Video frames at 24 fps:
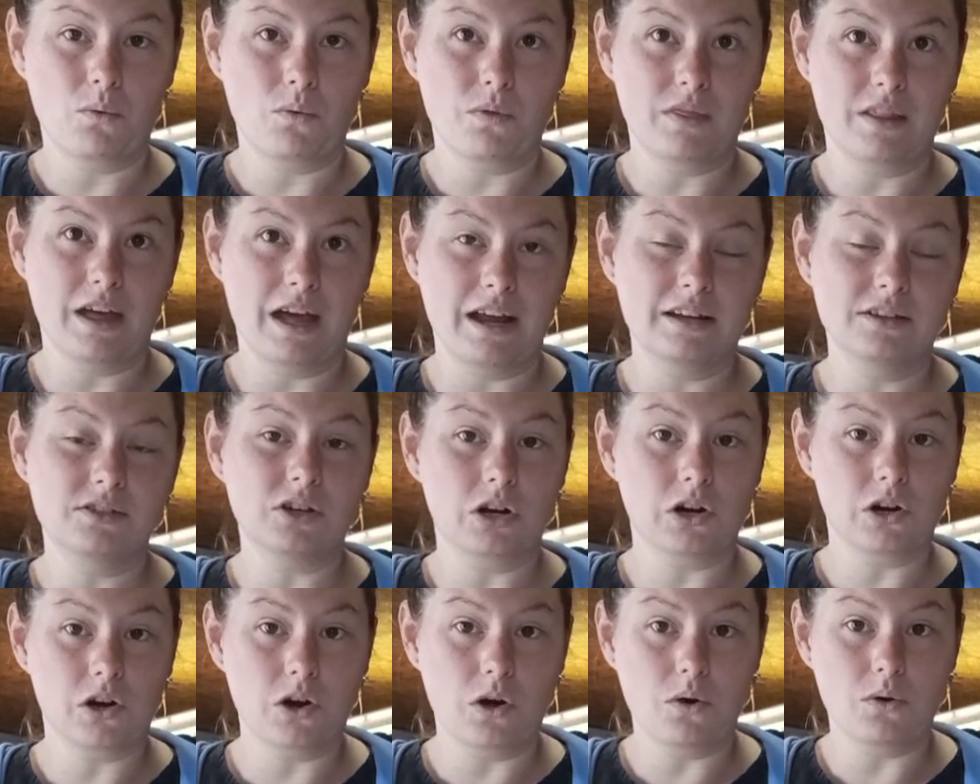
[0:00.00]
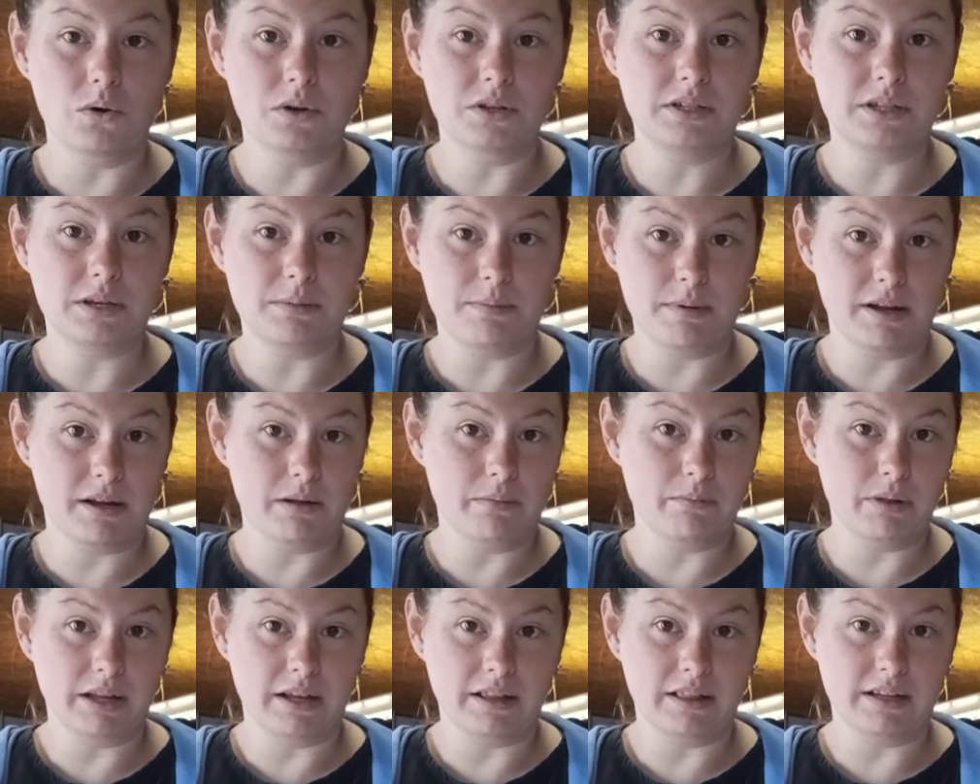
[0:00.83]
That is our goal, is to be
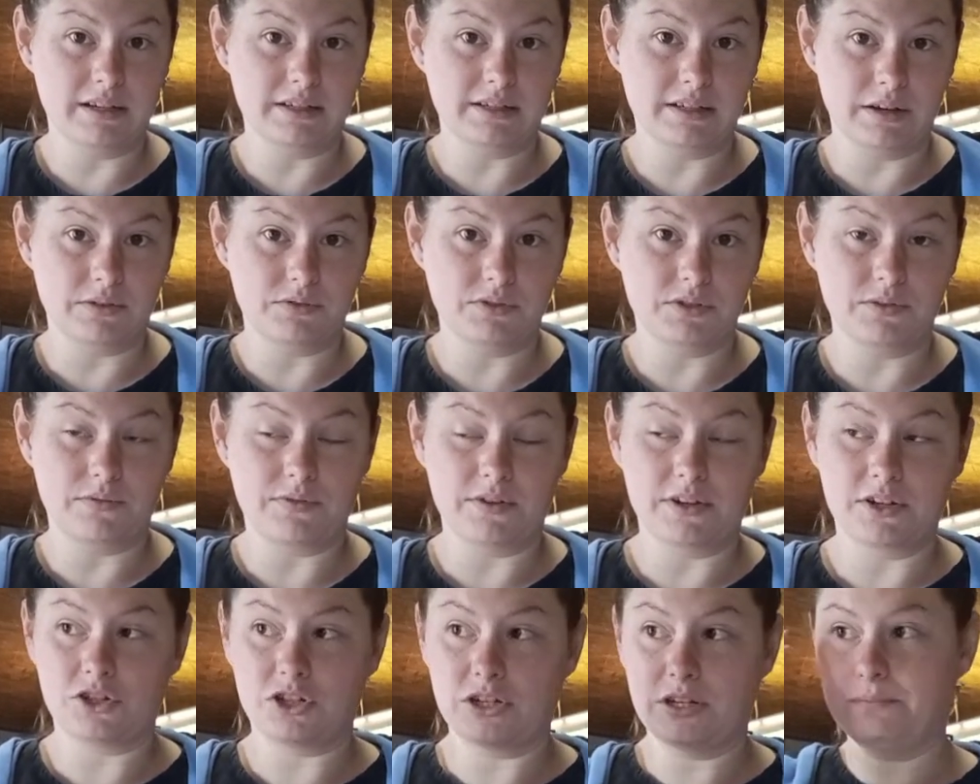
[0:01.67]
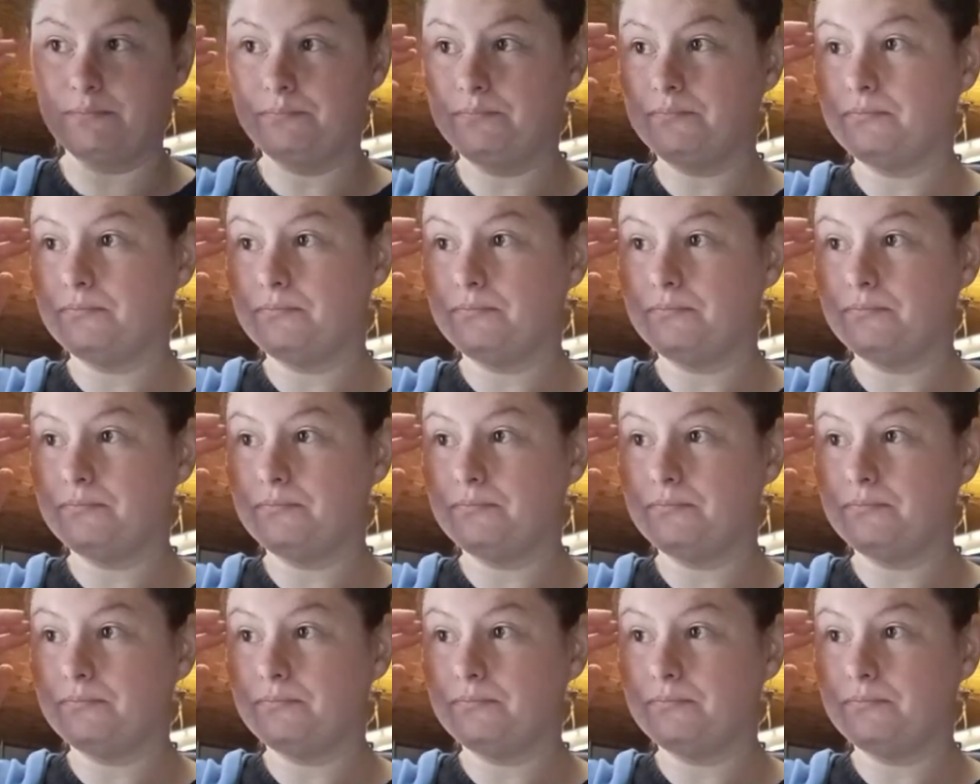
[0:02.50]
completely self-sufficient.